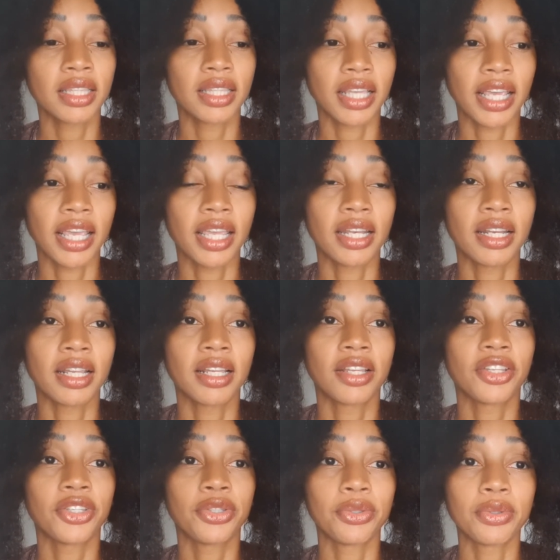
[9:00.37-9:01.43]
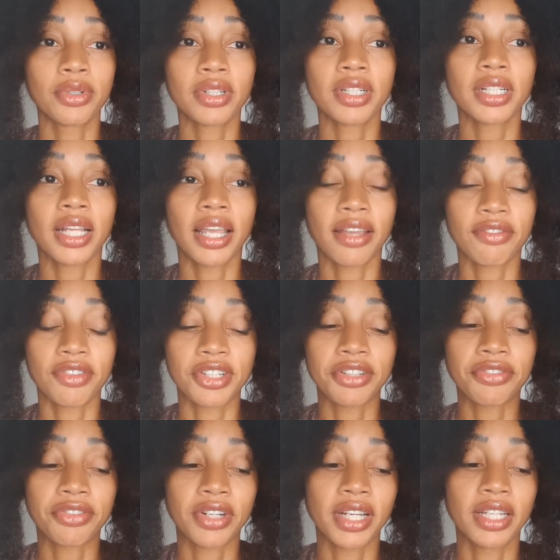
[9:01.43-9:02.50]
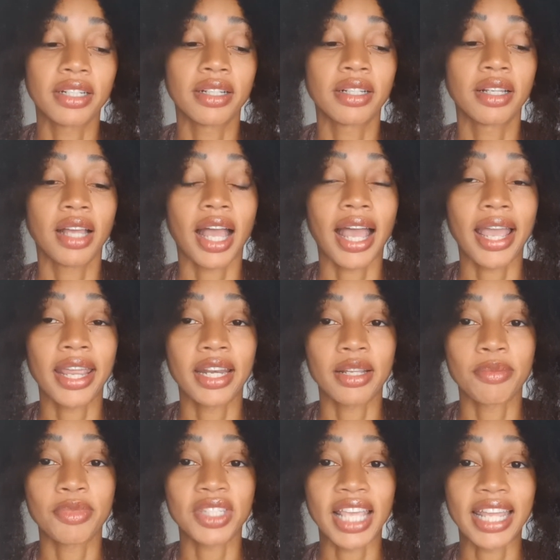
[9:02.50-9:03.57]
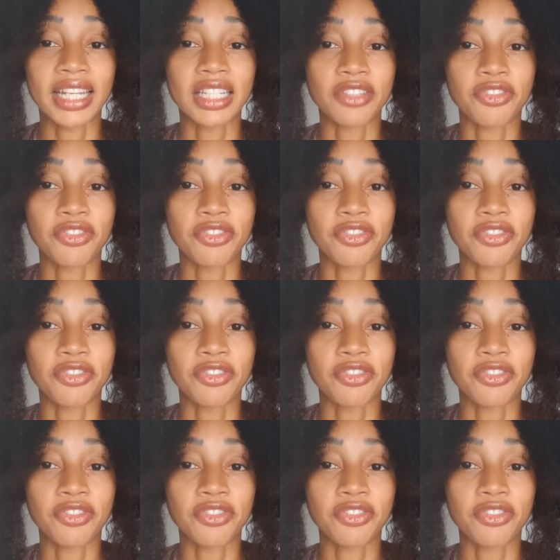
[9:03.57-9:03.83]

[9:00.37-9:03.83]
then you are going to have different items at